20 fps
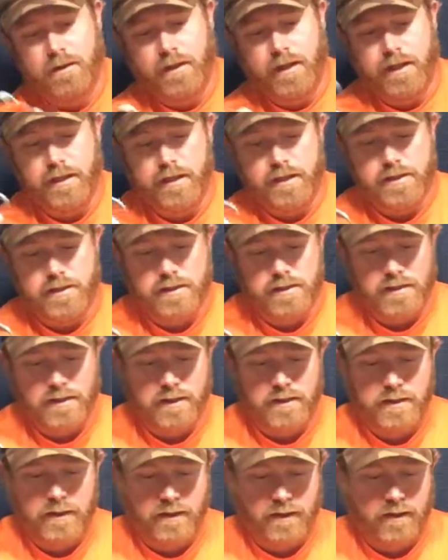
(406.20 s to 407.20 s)
And this is
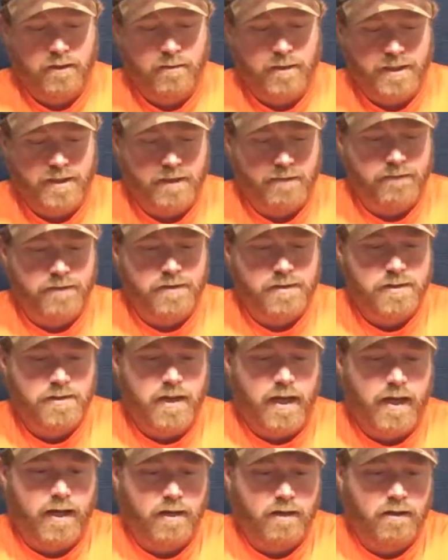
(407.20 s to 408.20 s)
a little bit different
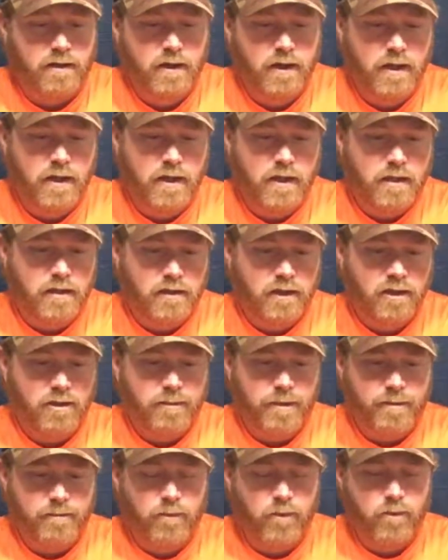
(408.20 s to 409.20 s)
style, a little
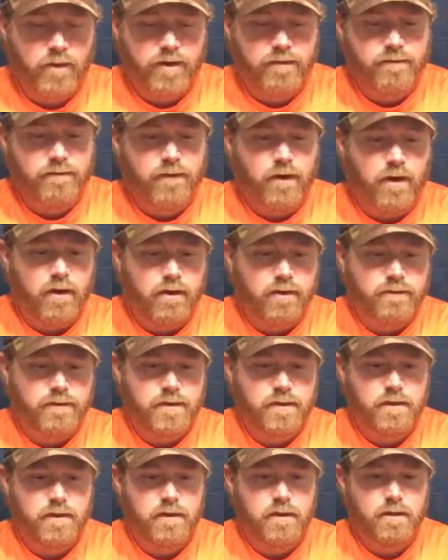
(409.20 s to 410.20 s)
bit more
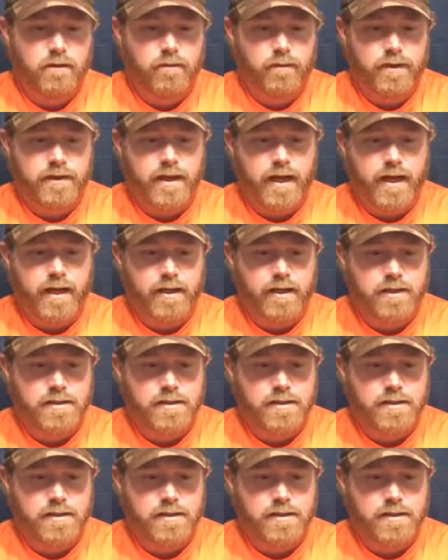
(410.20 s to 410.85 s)
involved with that.